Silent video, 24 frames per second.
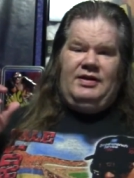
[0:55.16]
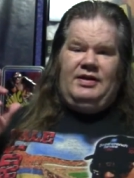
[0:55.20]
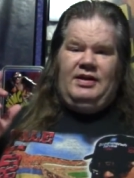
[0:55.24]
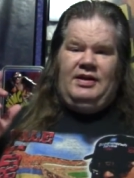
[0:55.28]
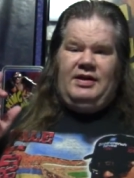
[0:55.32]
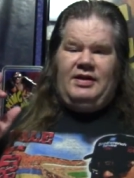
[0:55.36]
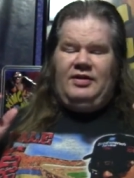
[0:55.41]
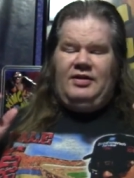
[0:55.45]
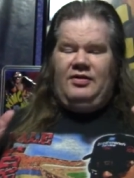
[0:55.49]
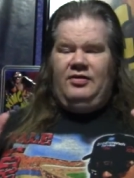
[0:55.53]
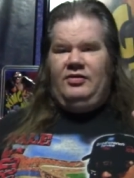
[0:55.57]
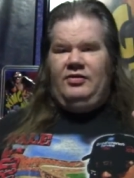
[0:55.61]

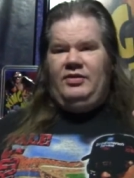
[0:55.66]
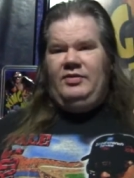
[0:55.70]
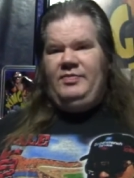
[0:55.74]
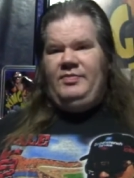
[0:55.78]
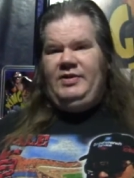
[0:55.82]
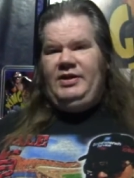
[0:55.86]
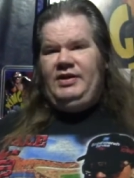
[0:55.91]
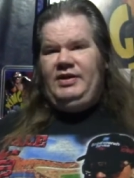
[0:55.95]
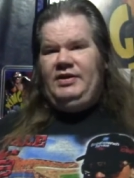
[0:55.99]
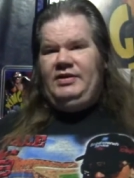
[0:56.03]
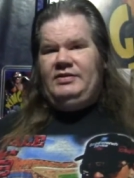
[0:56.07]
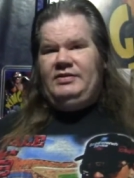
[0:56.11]
It can only
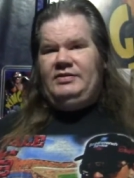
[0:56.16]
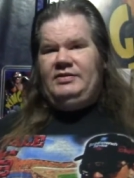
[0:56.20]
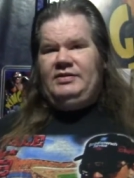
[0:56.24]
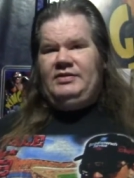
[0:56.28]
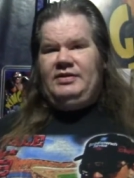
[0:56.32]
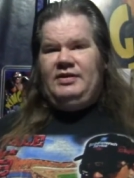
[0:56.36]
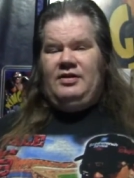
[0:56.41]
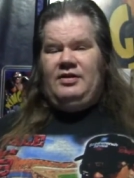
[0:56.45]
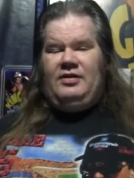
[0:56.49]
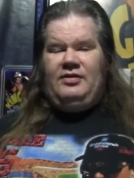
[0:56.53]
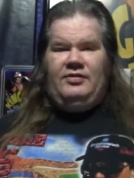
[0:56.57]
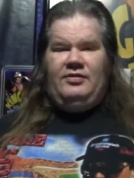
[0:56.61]
be,
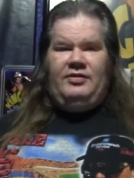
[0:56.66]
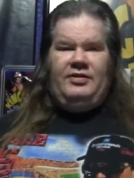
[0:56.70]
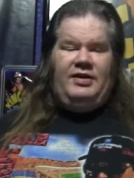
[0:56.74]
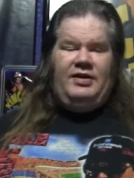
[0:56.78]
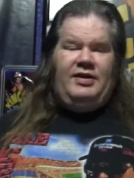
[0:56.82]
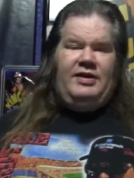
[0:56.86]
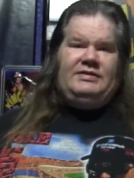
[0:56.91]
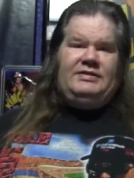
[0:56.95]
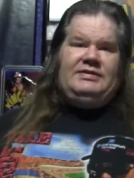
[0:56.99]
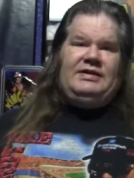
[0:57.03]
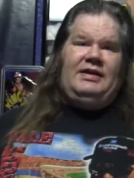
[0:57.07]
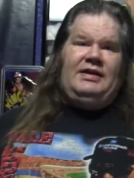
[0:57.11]
you know,
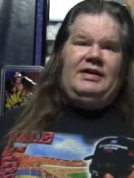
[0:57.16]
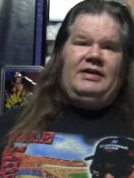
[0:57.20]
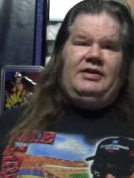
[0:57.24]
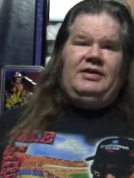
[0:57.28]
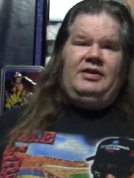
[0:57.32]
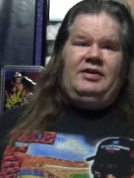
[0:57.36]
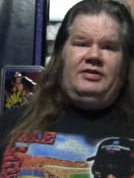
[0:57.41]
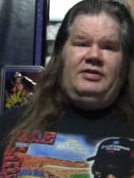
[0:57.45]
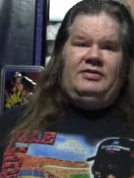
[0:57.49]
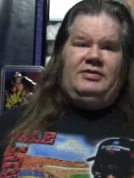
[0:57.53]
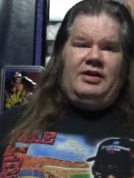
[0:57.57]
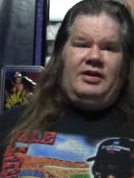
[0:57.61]
it's not like
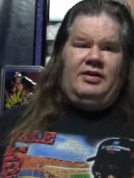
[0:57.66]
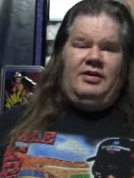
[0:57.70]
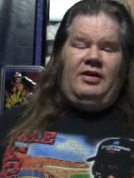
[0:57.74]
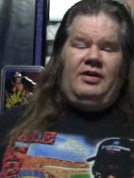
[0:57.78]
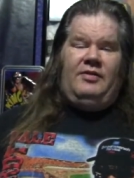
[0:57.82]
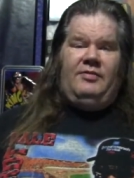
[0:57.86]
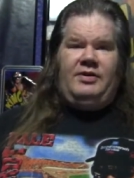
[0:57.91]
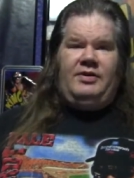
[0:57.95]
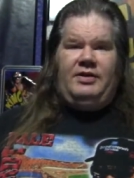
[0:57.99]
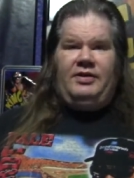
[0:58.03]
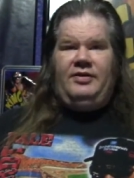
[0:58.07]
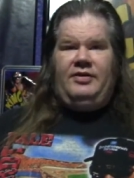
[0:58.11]
you can say, oh,
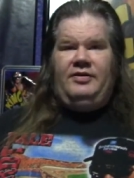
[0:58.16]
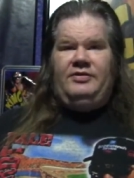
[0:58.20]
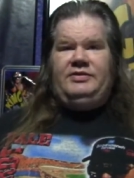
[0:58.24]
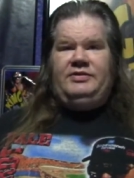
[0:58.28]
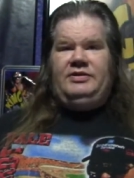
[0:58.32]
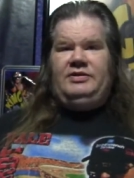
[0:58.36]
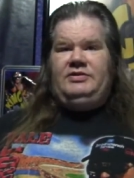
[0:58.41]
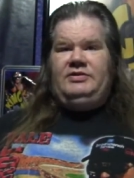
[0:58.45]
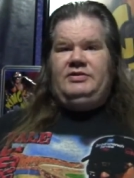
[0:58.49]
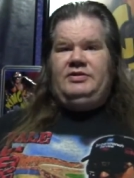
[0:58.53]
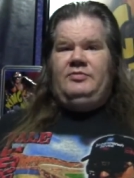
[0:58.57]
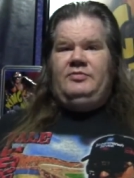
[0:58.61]
I want to go
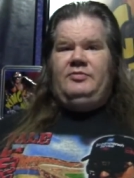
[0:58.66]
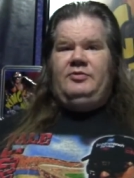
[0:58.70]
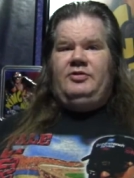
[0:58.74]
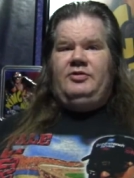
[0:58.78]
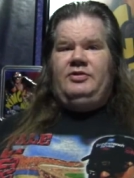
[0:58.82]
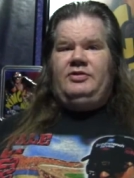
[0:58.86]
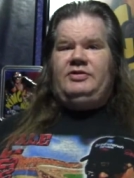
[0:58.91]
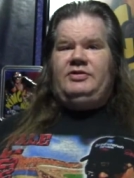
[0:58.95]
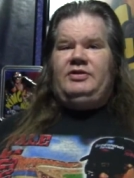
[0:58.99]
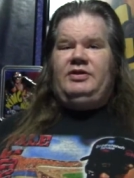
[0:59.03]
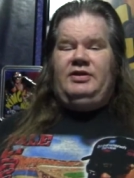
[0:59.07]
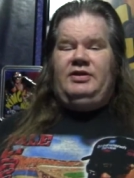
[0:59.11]
see Jim
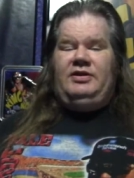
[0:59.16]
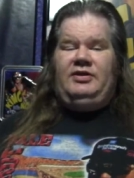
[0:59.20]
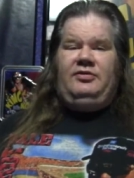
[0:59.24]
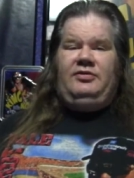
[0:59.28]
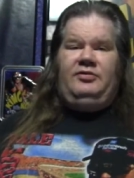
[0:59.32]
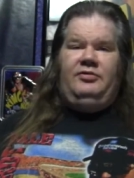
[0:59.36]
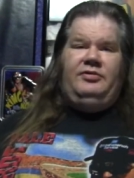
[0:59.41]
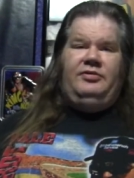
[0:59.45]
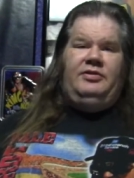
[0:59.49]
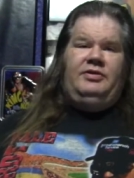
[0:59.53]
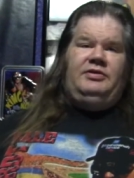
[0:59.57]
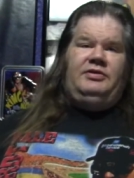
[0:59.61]
Morrison in the
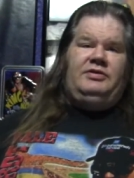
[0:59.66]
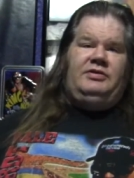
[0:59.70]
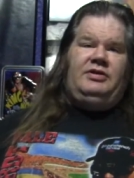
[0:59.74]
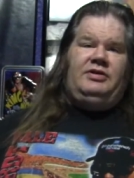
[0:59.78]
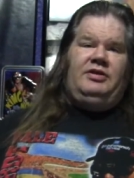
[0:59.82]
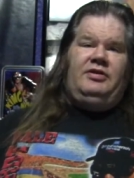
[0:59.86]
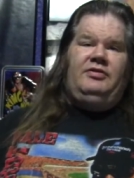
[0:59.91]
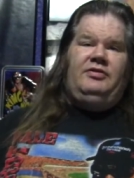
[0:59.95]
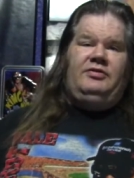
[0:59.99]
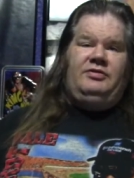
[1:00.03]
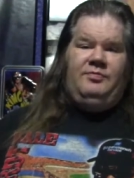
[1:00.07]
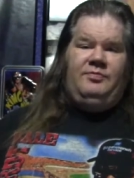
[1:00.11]
Doors, you
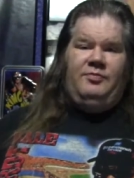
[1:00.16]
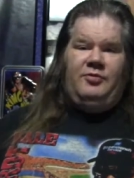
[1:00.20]
know.